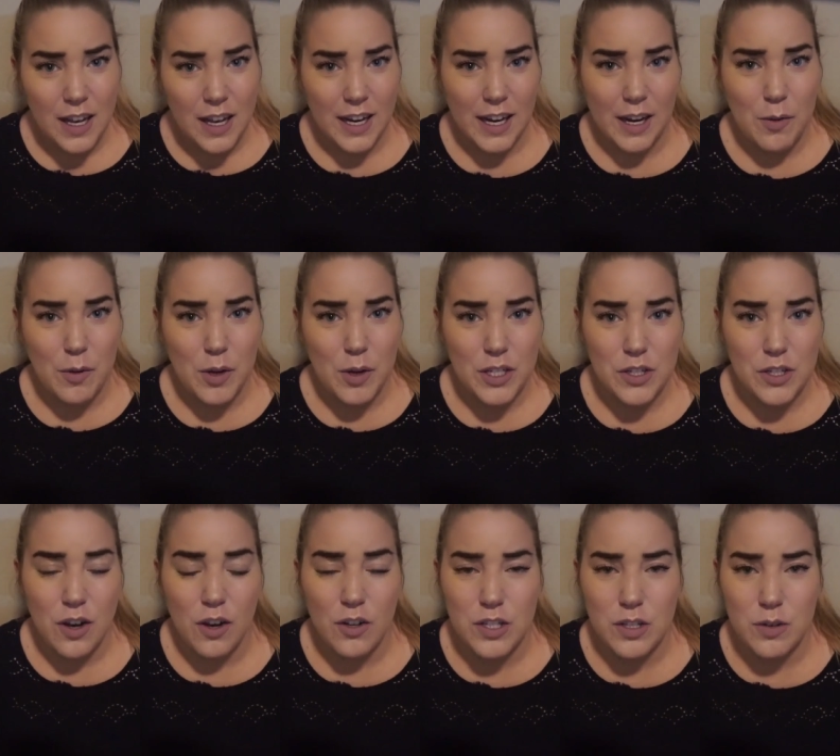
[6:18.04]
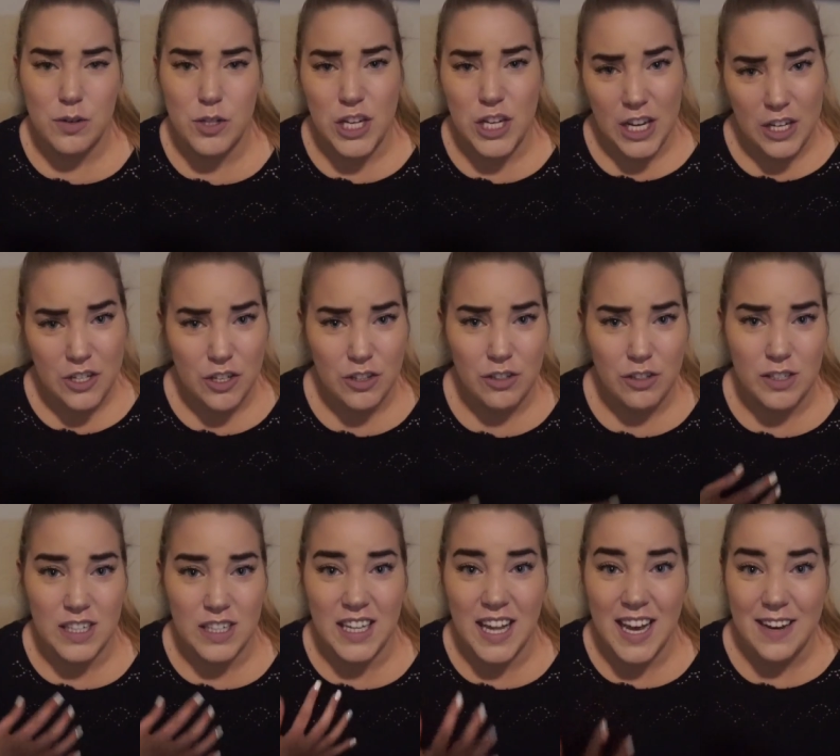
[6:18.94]
and I want to also change
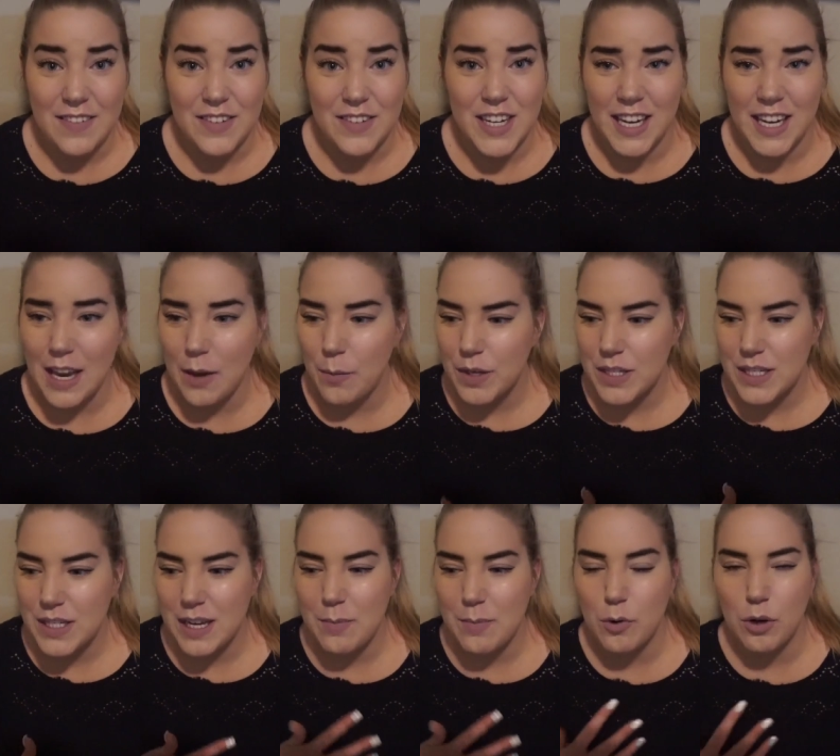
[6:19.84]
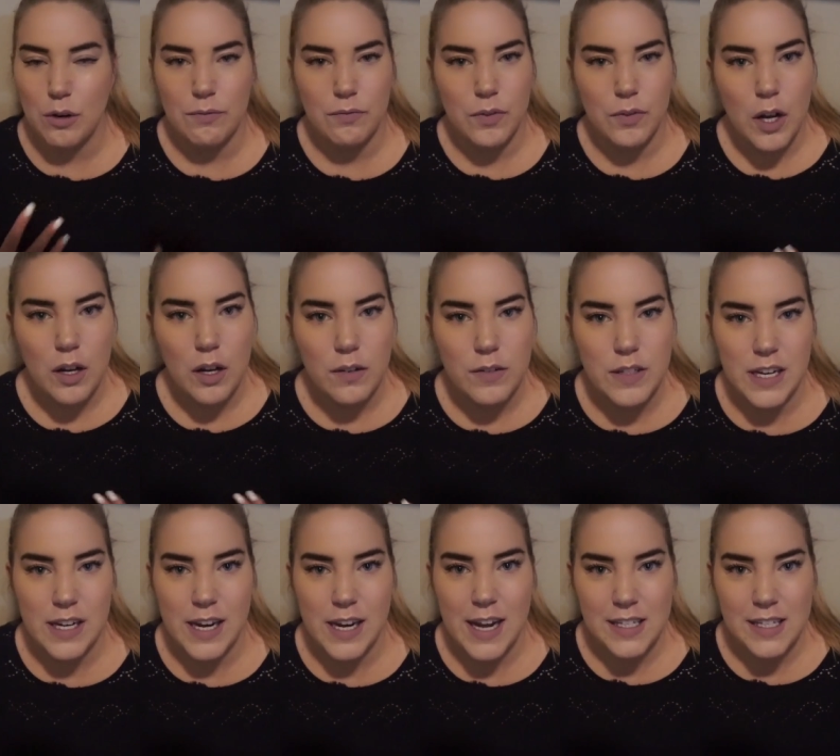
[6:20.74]
others' lives. I can't wait to get more involved,
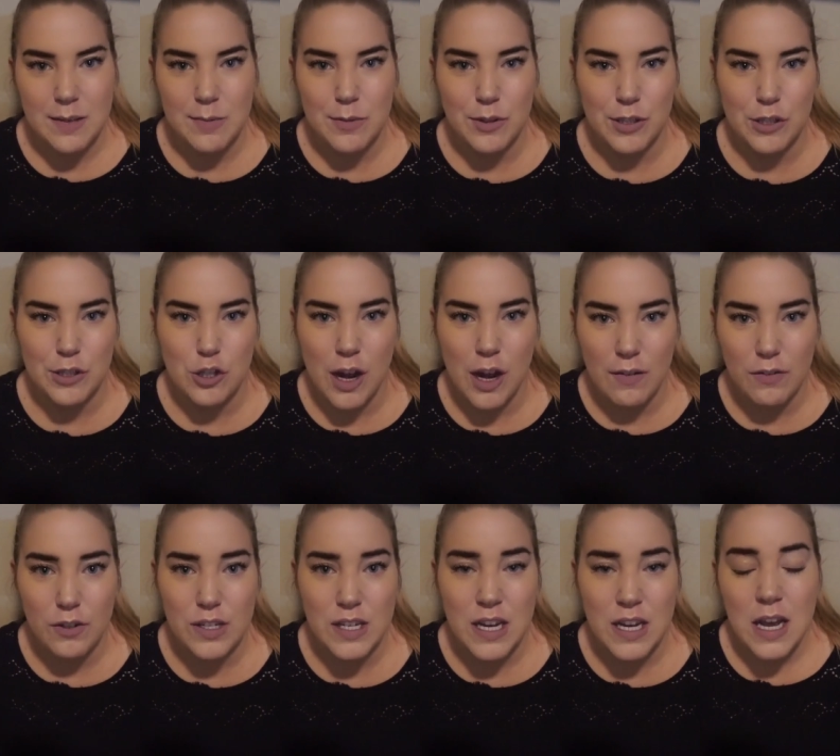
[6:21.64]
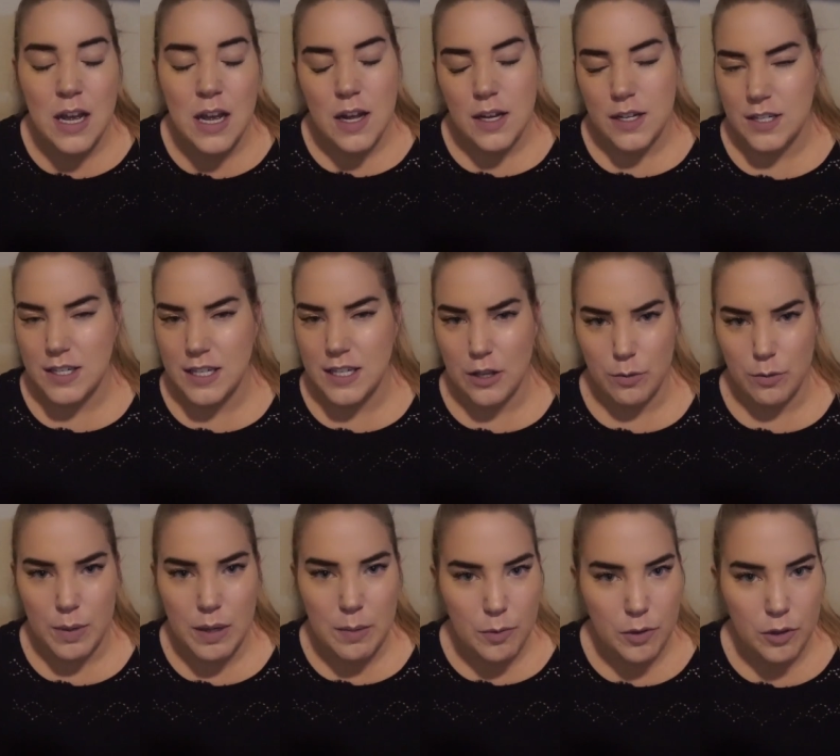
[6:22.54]
and as I'm doing travels, see other
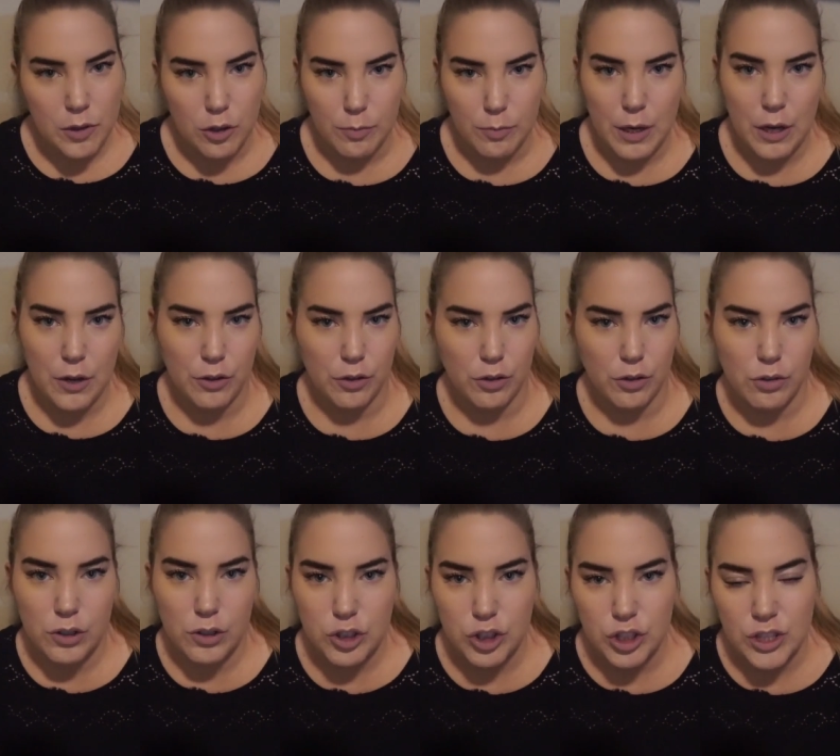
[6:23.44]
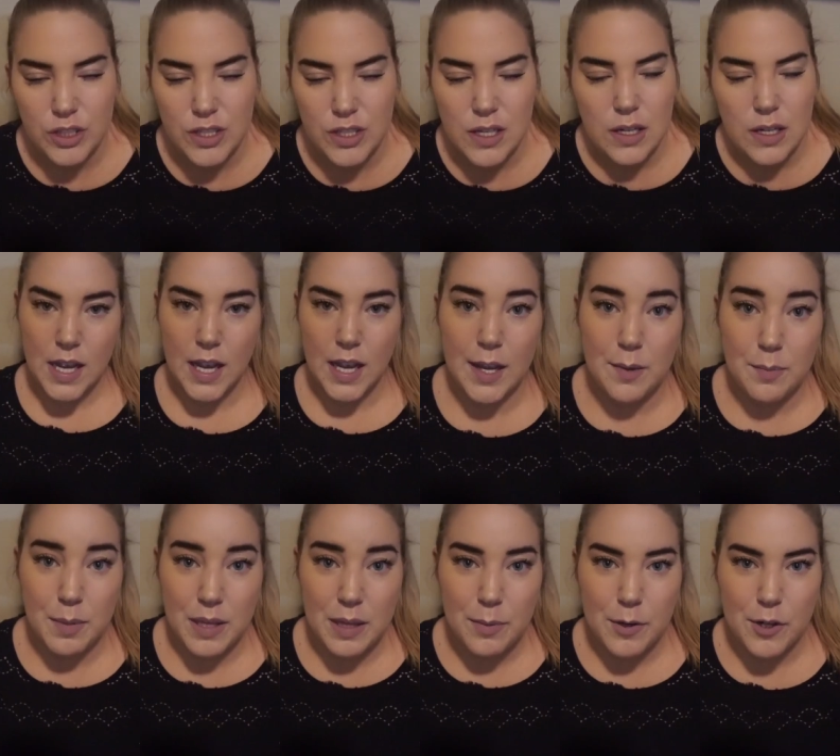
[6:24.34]
people, learn about other cultures,
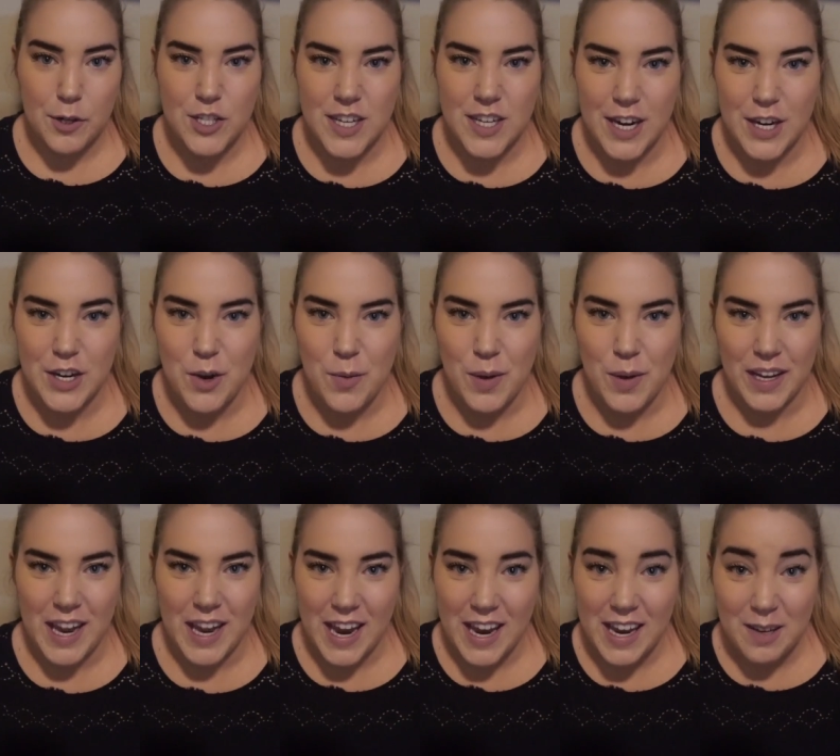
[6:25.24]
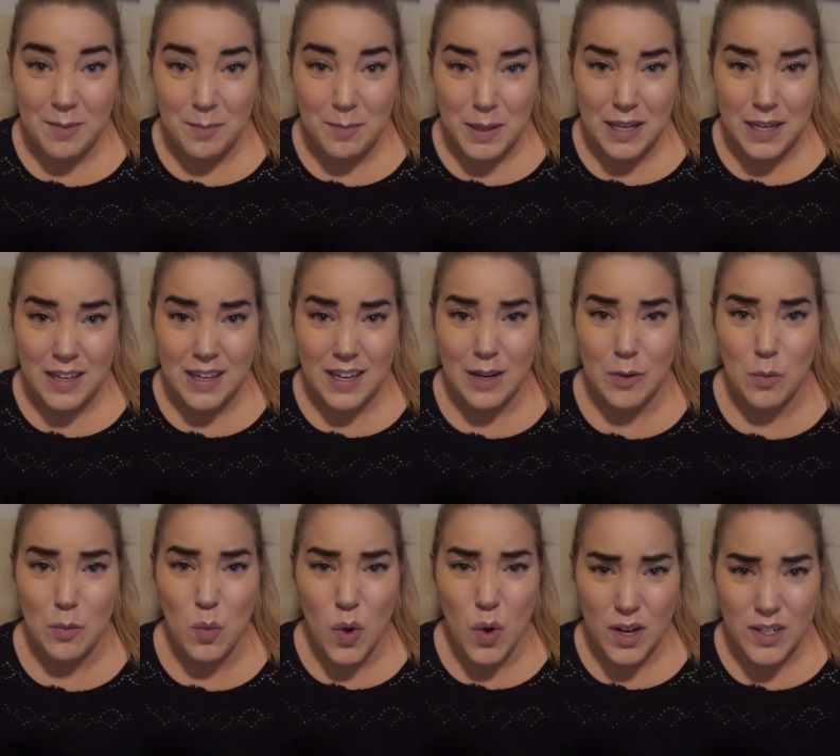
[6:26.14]
and be the person I know I can be
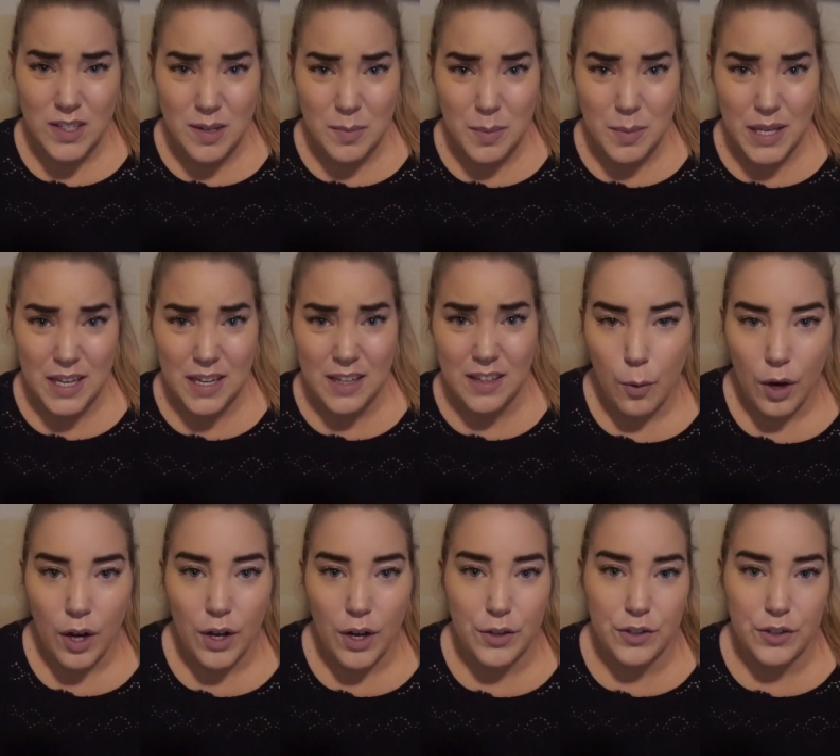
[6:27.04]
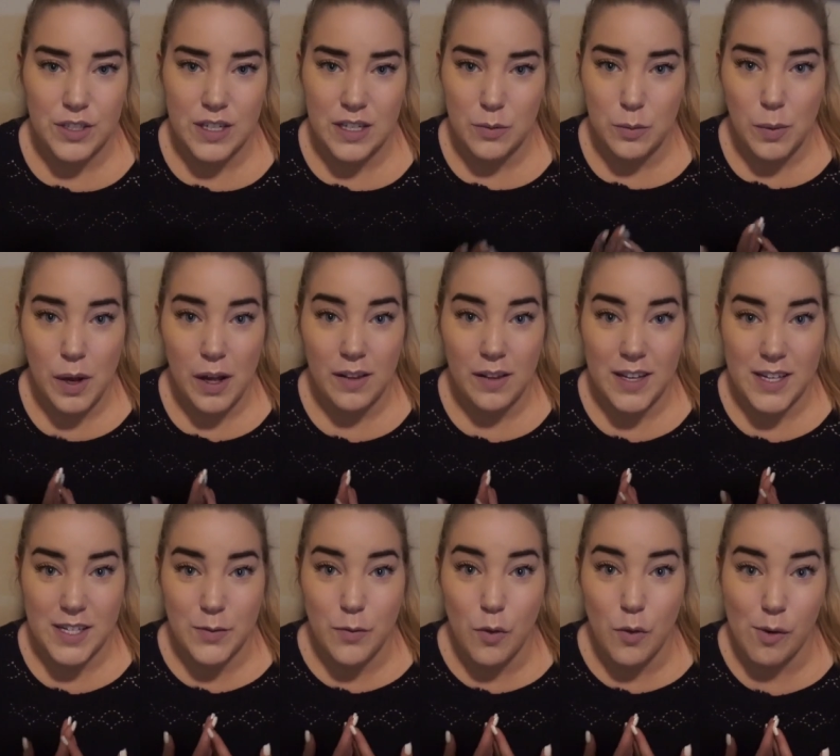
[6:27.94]
and want to be for others as well
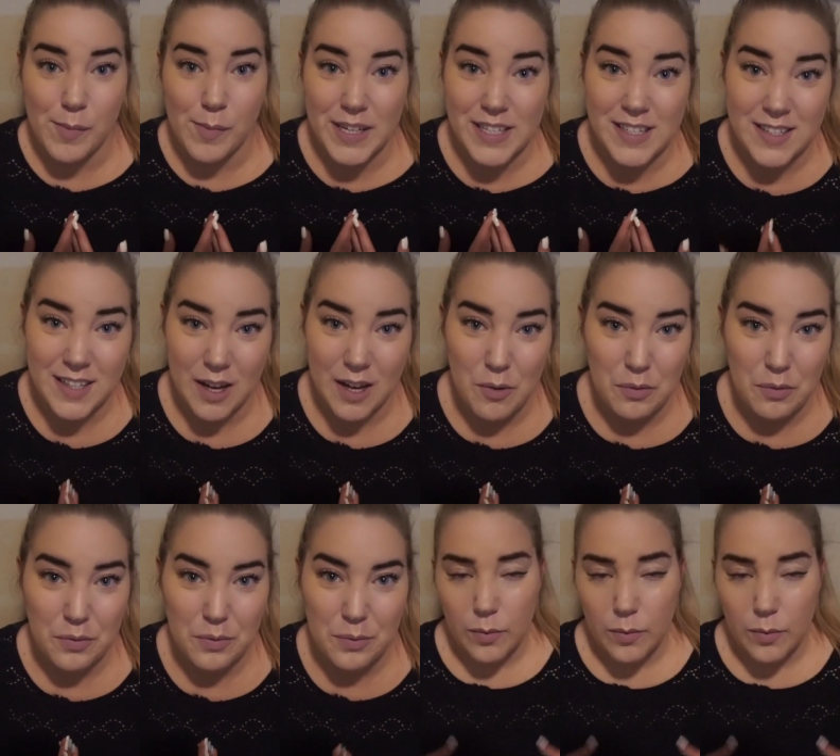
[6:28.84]
as for myself.